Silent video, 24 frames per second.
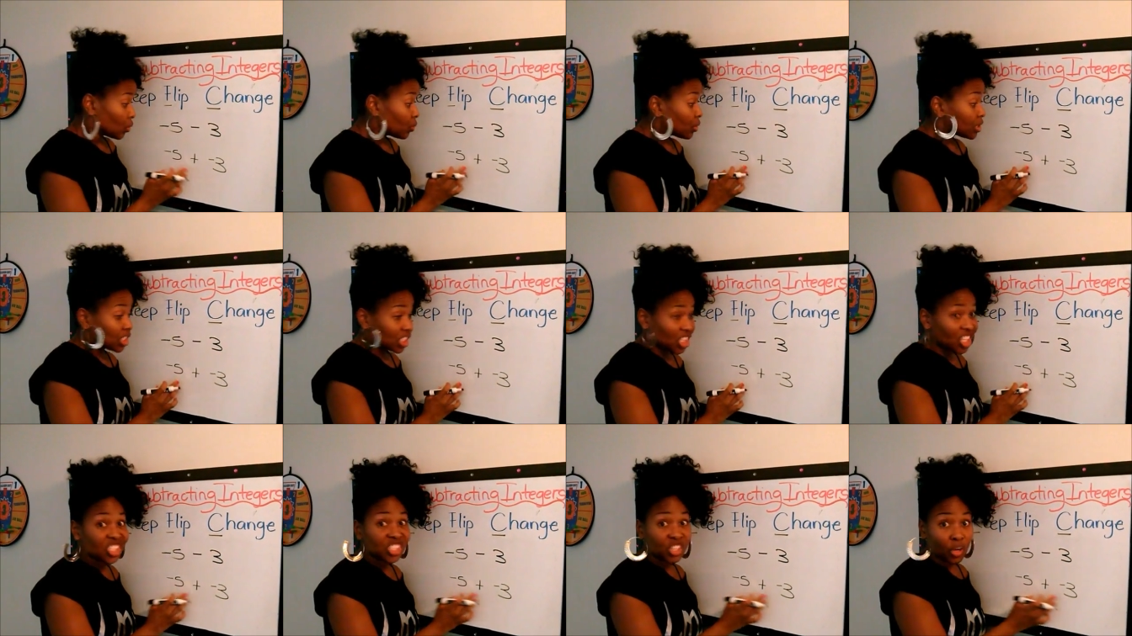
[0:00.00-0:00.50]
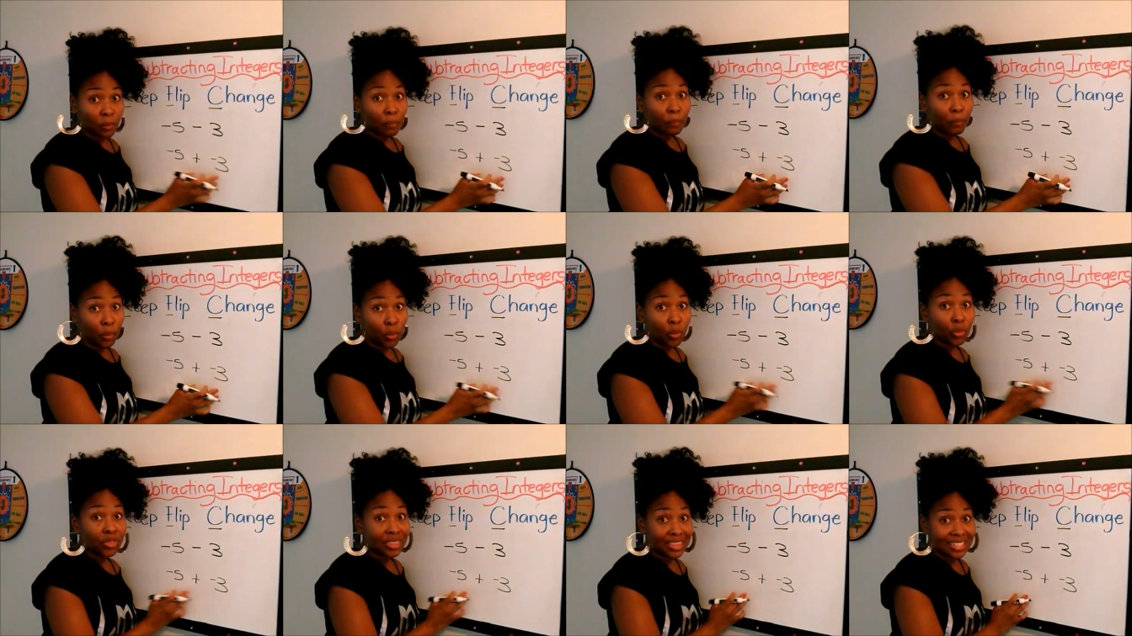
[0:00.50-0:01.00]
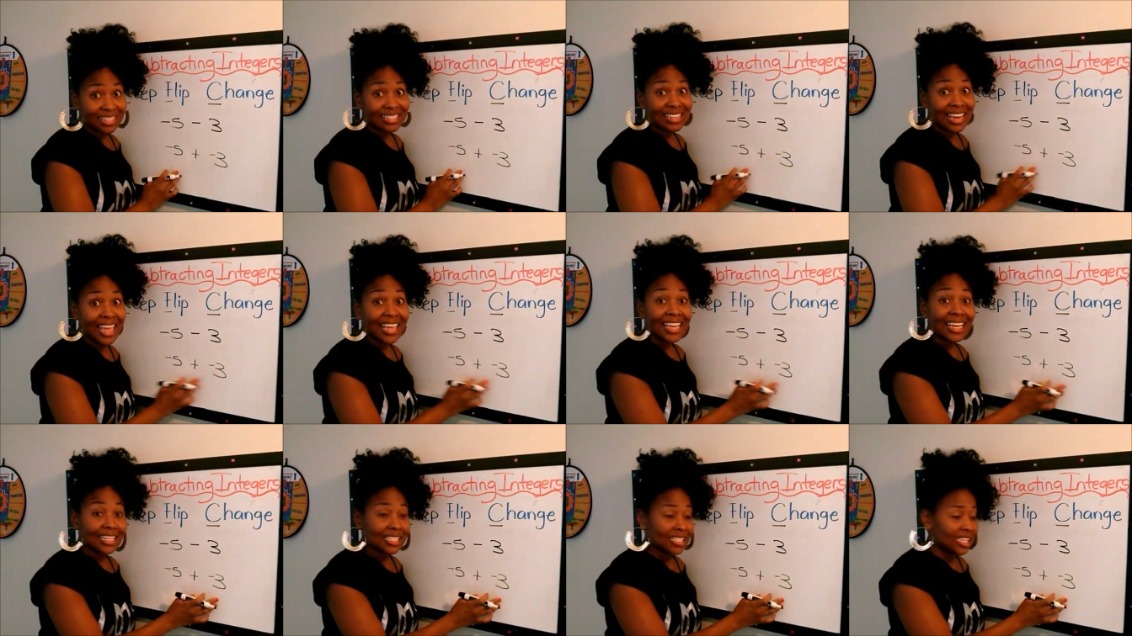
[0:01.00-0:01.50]
which these are both
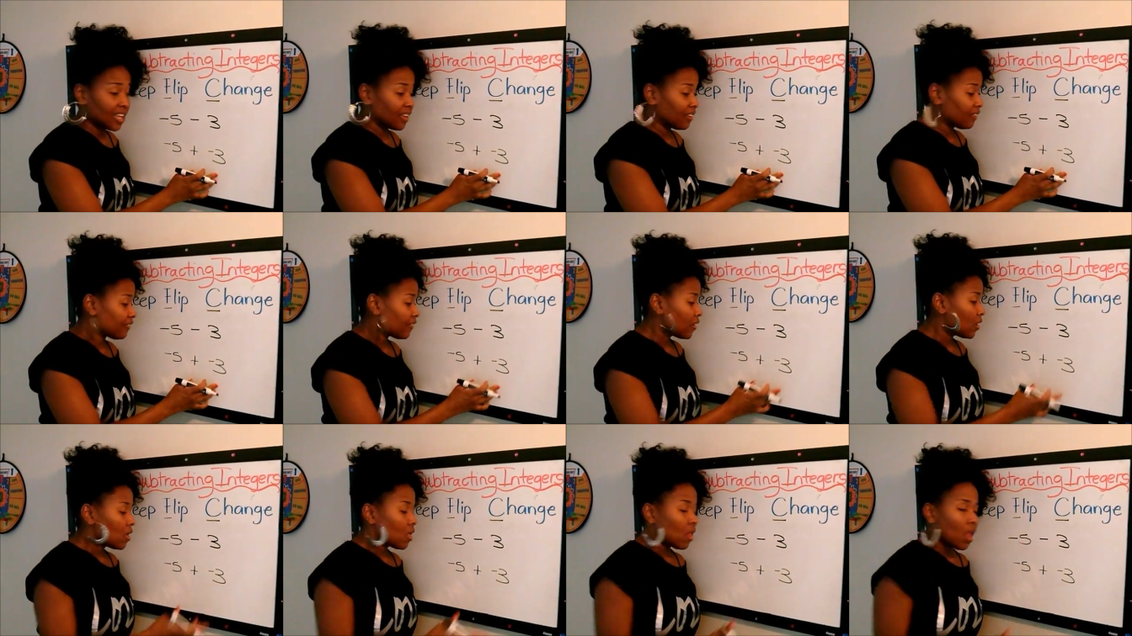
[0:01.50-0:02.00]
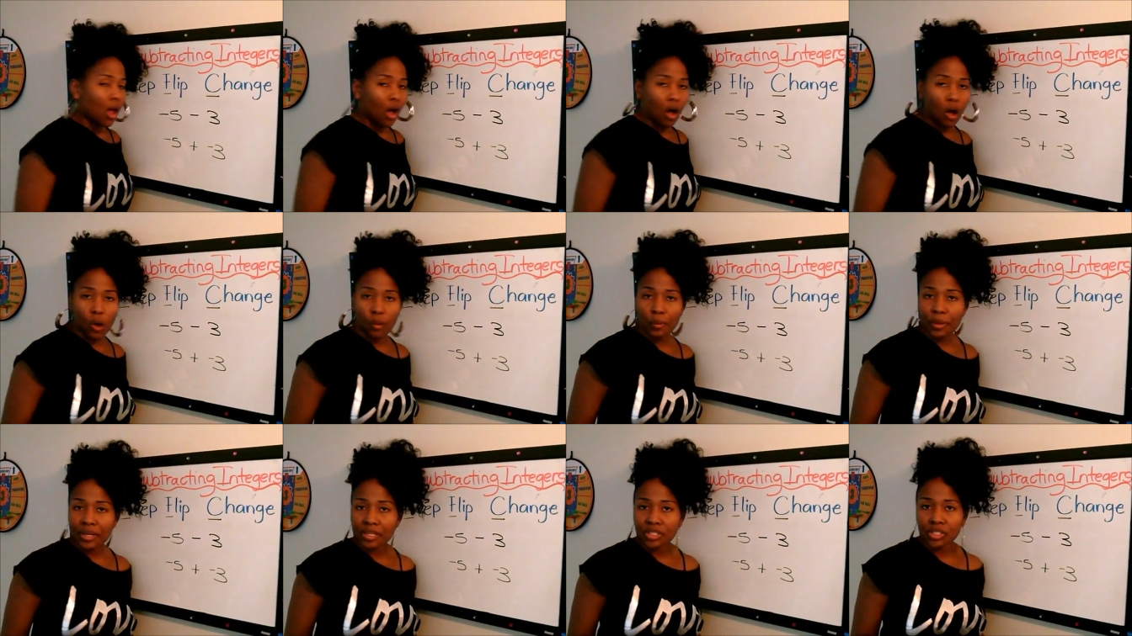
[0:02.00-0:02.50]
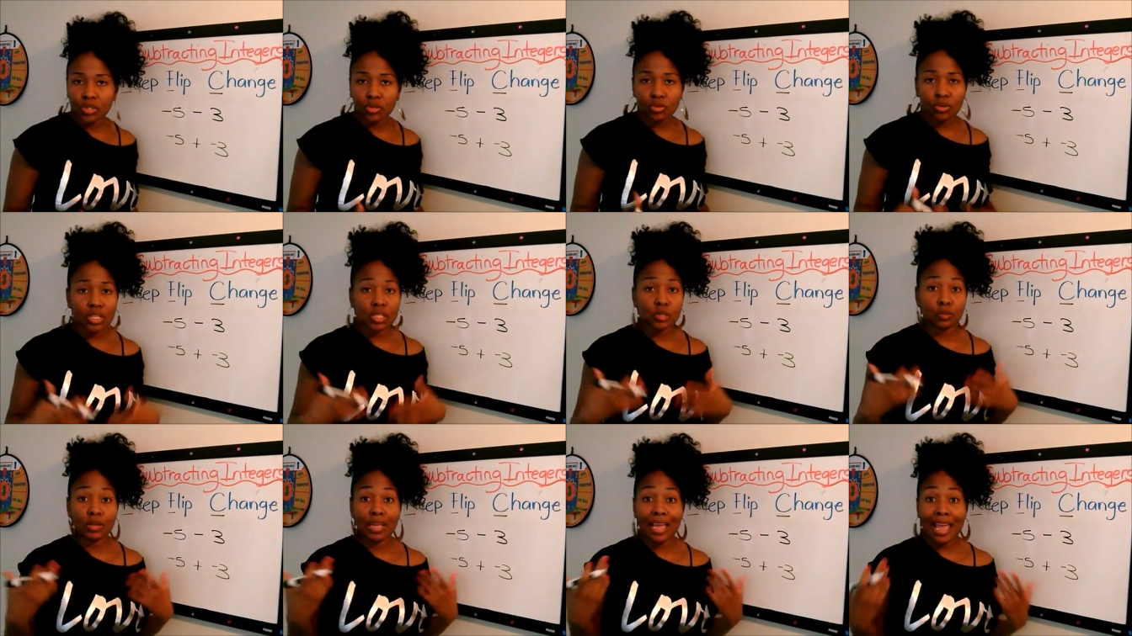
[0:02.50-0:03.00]
negative, all we do
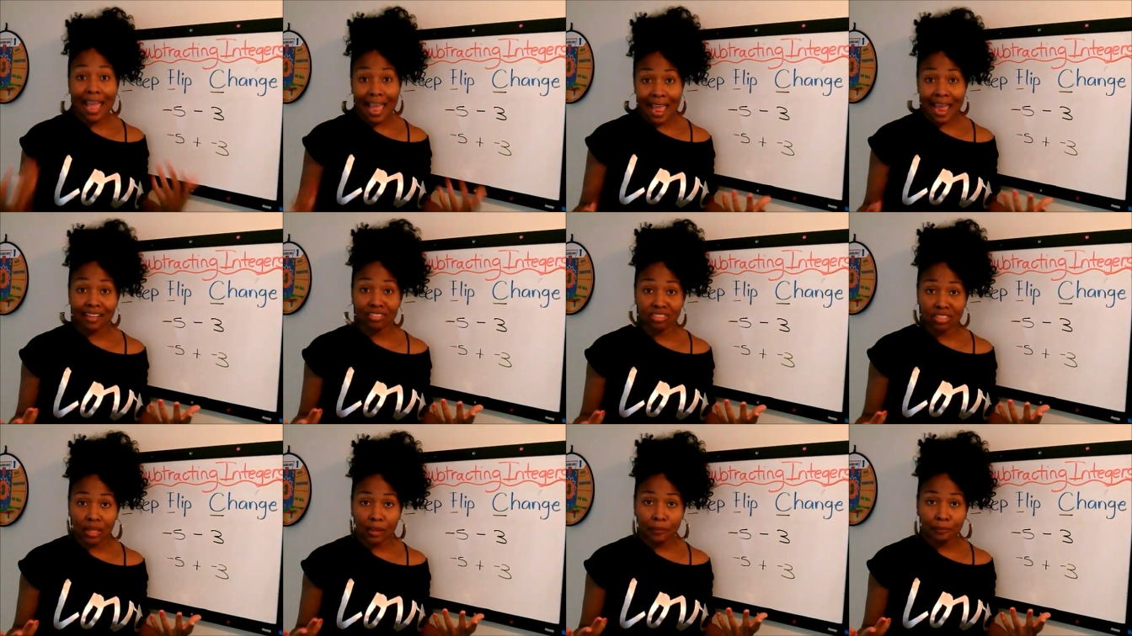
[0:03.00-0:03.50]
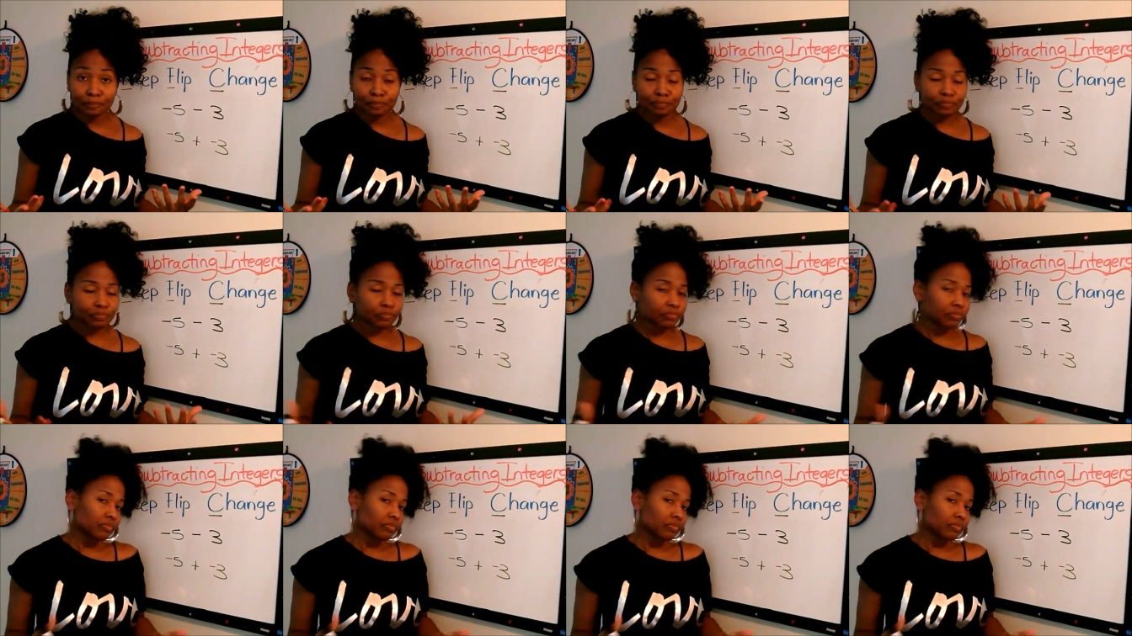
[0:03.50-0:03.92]
is we add them